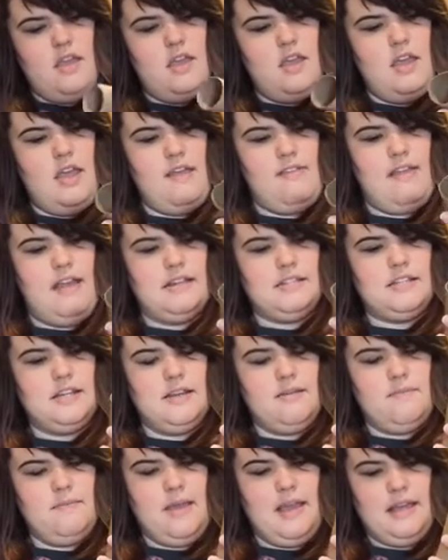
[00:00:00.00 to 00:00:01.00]
And that's
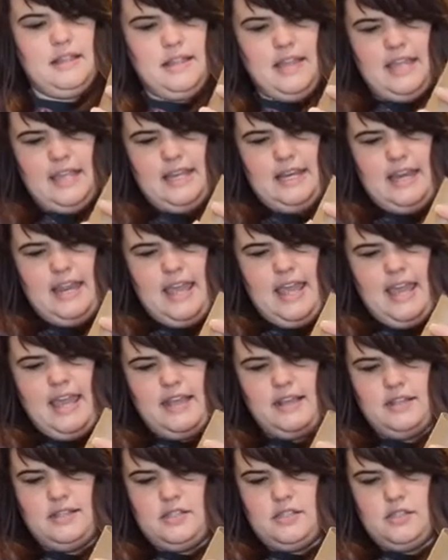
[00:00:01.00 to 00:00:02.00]
gonna make like an
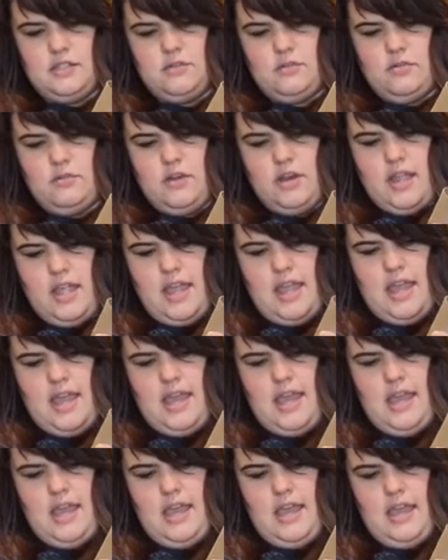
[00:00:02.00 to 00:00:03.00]
X or
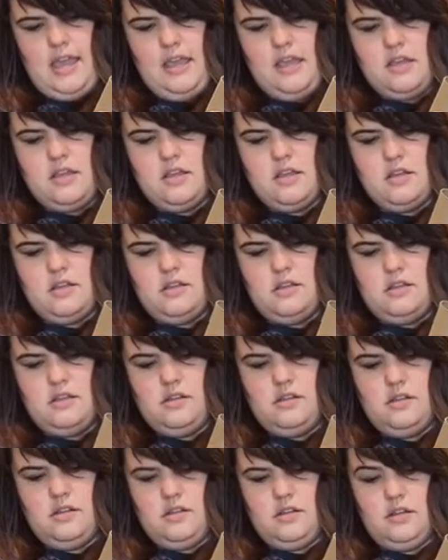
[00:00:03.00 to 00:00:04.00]
a
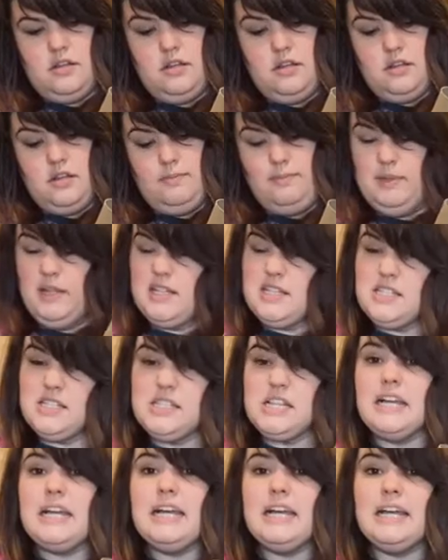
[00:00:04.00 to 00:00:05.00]
plus
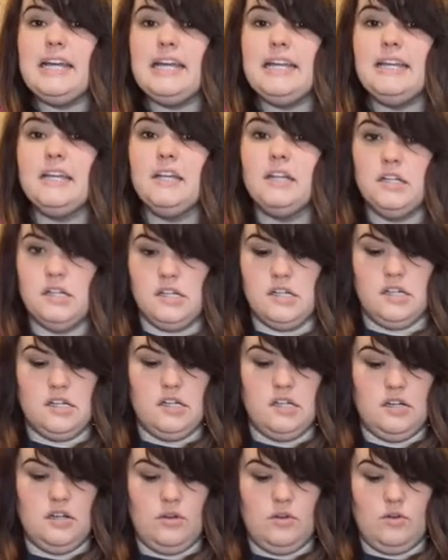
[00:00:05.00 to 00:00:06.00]
sign
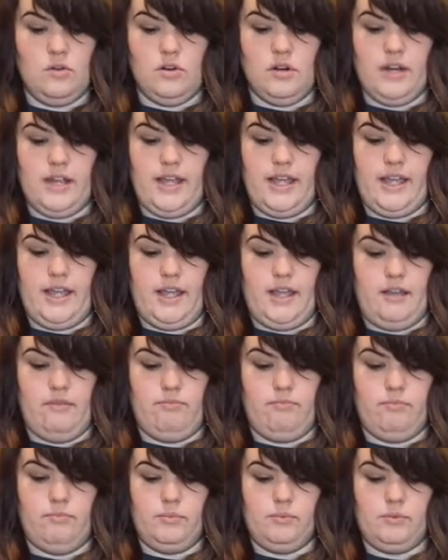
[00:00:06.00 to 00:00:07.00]
or a
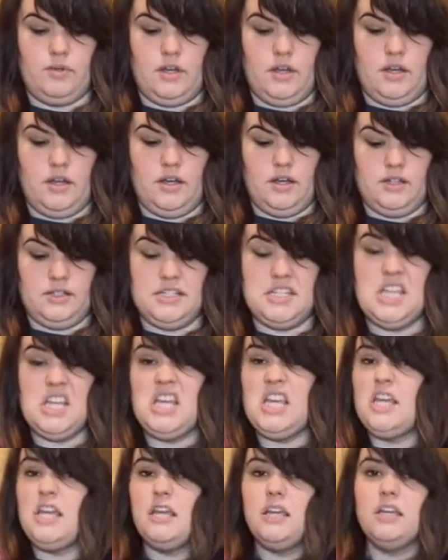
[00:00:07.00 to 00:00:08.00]

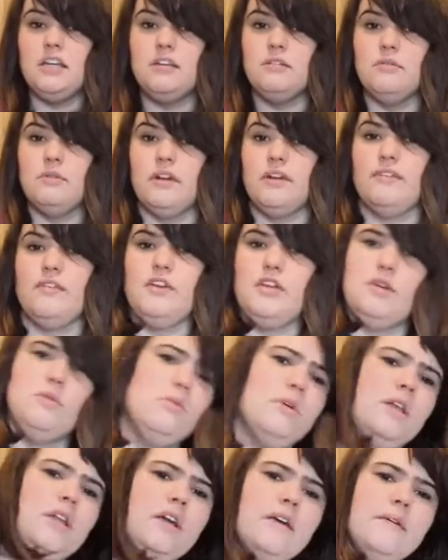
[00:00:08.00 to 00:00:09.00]
T, whatever you wanna